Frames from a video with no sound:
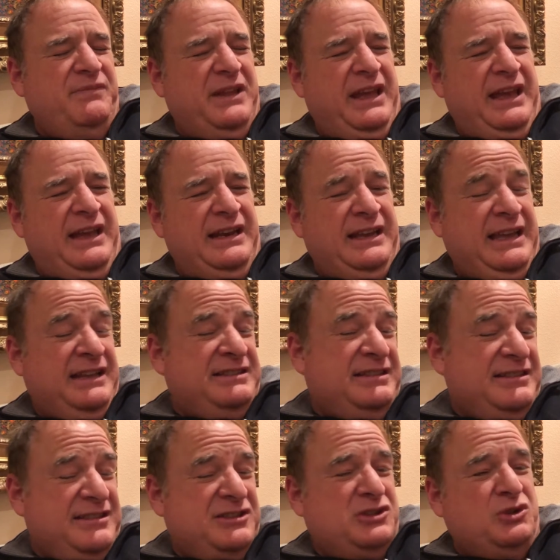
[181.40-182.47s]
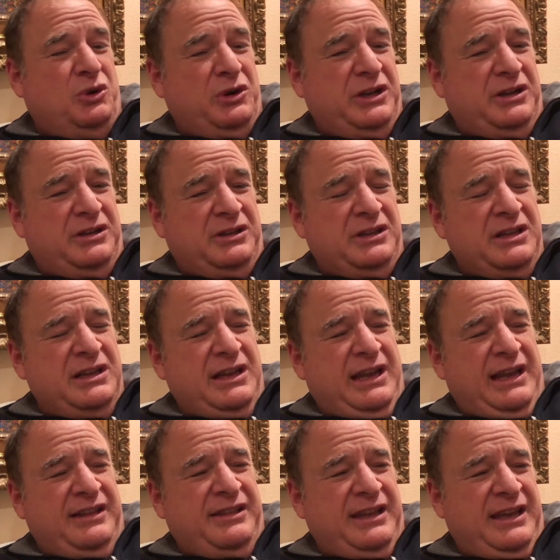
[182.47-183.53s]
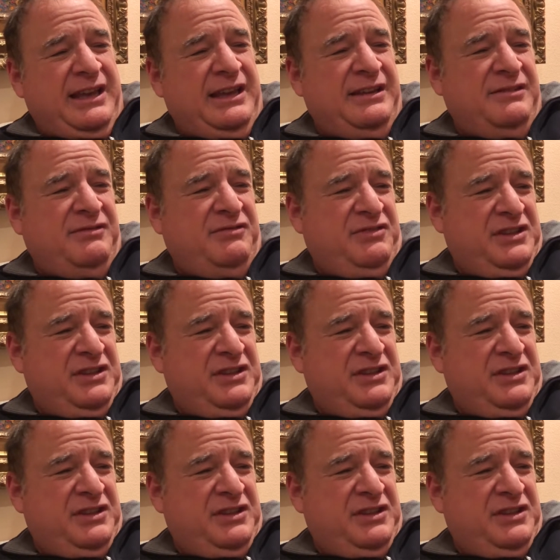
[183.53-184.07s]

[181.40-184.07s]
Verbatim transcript: and it gets into the soil and then